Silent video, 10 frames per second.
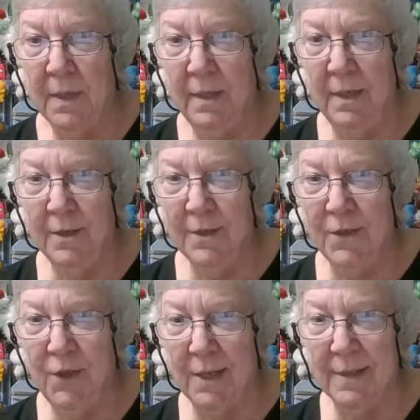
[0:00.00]
And
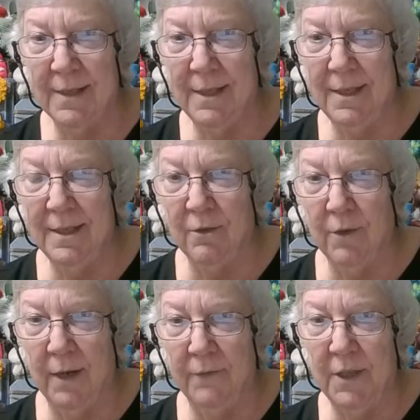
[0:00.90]
there's Jessie, the
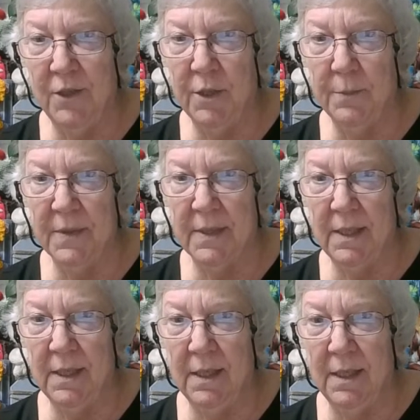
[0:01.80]
crafty
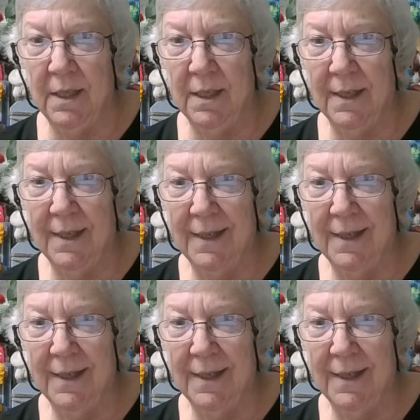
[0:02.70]
gypsy.